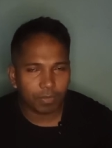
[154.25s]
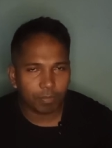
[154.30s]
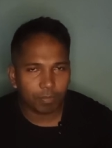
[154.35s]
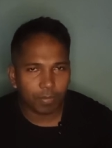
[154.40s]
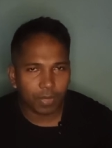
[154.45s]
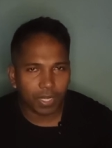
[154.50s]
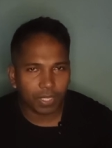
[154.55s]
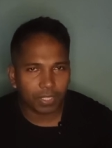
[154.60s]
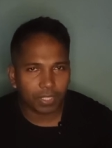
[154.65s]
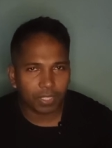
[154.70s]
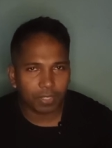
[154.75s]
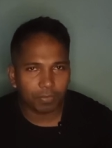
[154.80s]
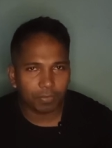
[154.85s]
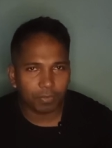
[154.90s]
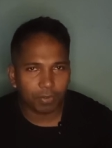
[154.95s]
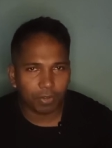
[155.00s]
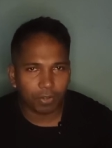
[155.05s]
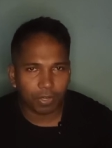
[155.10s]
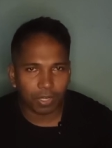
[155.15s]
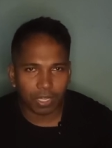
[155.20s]

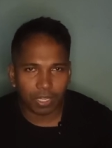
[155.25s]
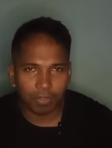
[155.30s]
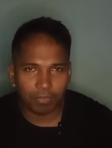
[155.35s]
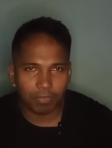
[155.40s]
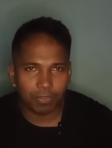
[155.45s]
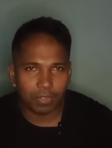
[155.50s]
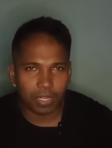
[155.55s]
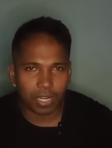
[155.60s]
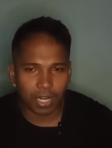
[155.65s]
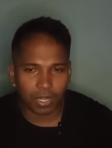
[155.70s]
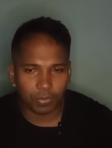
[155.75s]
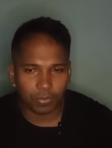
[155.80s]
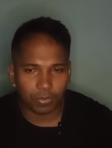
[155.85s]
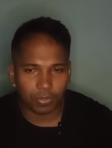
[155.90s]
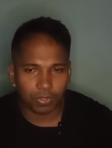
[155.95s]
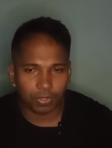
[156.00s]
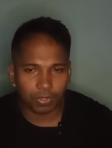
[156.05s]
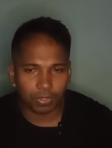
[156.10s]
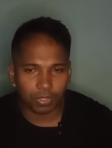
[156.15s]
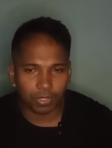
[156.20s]
markup on every
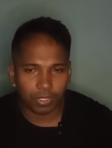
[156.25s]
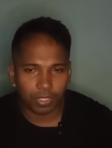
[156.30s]
artwork